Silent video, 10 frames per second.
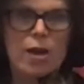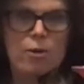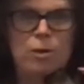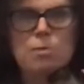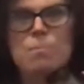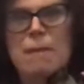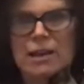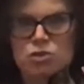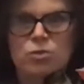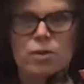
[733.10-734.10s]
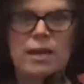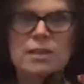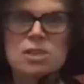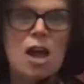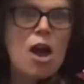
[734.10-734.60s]
with
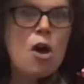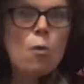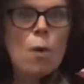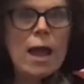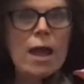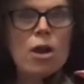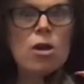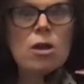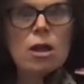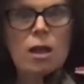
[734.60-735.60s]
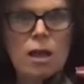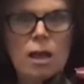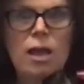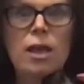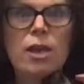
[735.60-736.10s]
mandrakes, wear
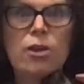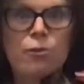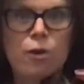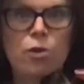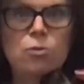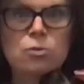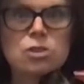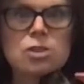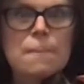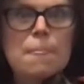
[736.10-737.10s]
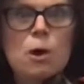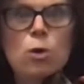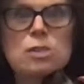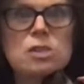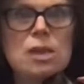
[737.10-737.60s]
earphones
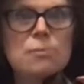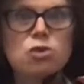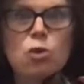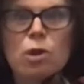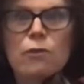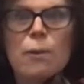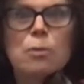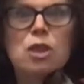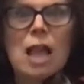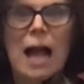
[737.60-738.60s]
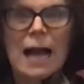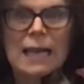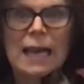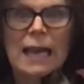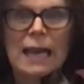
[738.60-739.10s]
or some sort of a
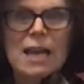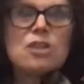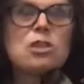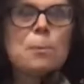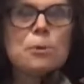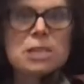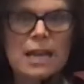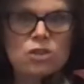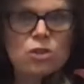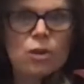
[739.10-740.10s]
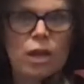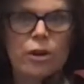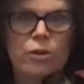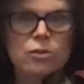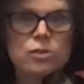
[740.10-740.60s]
blocking to protect your
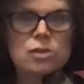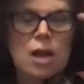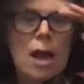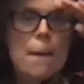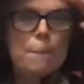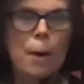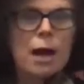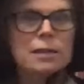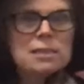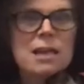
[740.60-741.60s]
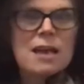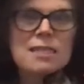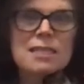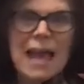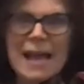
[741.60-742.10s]
ears. But
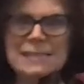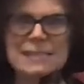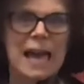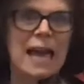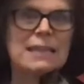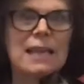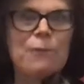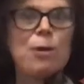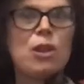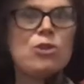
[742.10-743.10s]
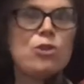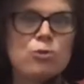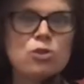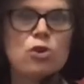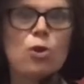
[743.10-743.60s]
that said, when
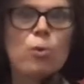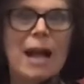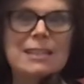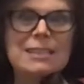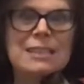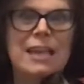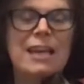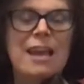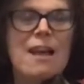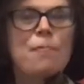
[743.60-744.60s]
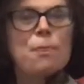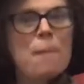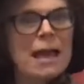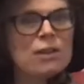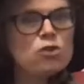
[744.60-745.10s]
used correctly, the
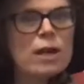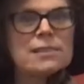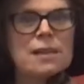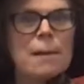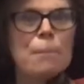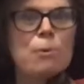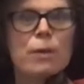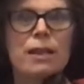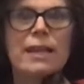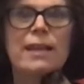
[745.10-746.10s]
mandrakes can be really a